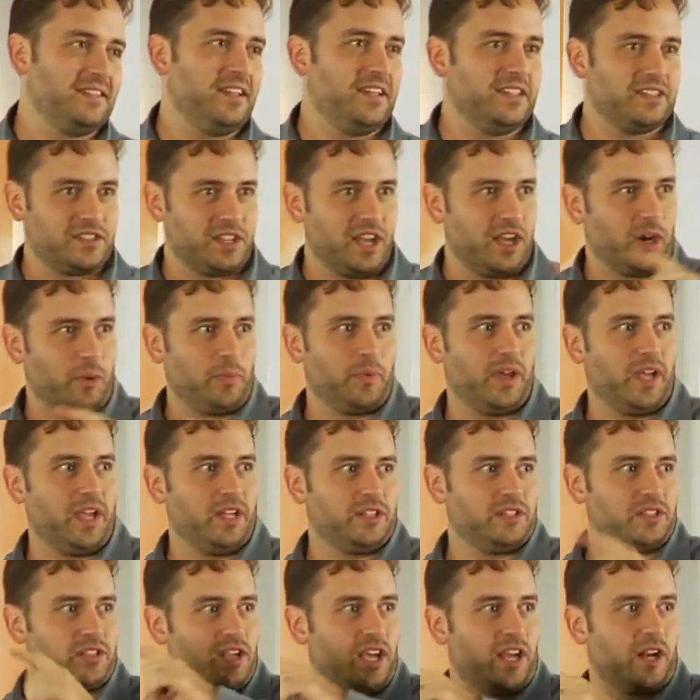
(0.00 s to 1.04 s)
inside our
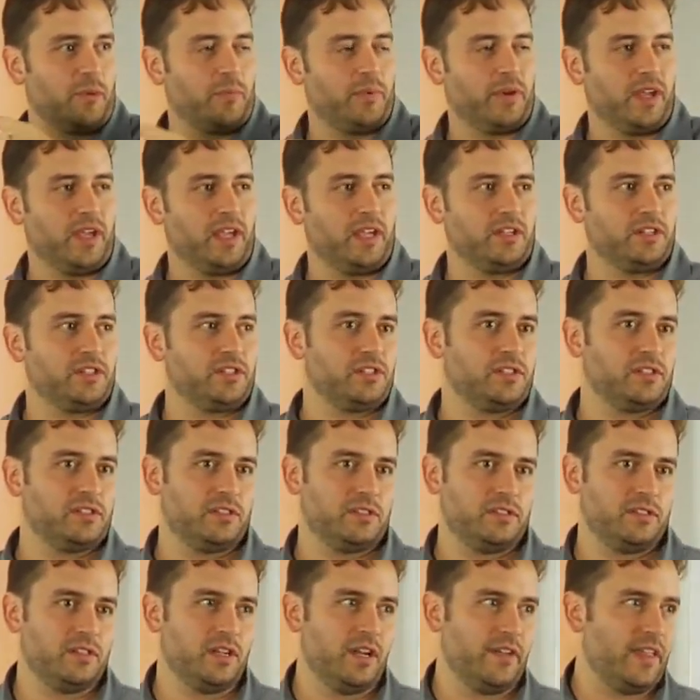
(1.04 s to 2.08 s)
page, inside our page.
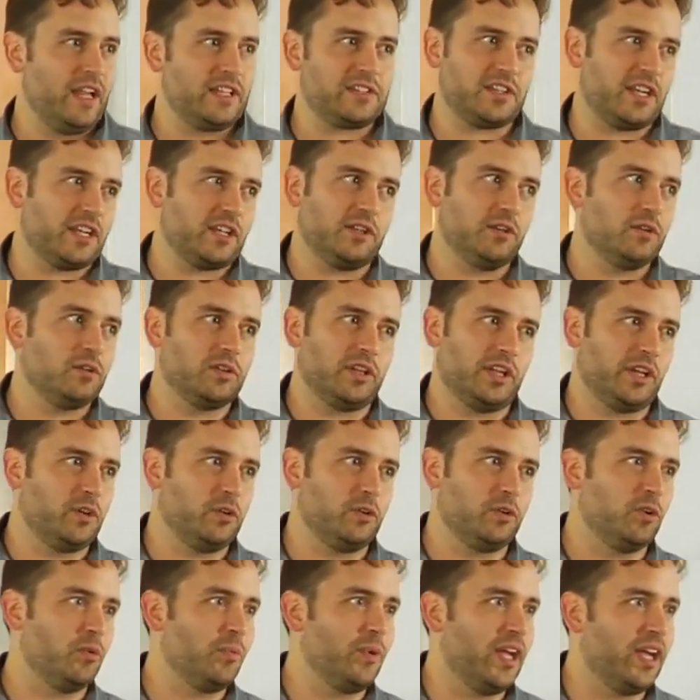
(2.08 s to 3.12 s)
And that's like Googling
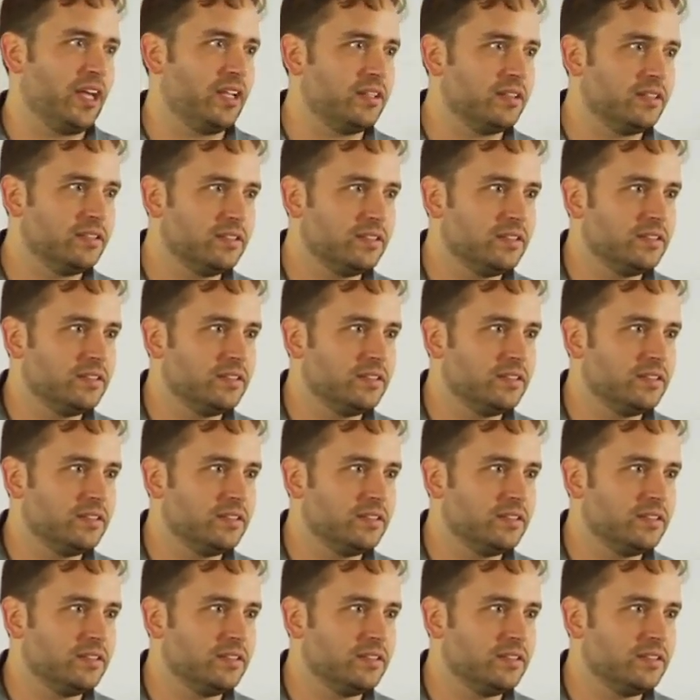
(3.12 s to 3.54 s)
Google, man.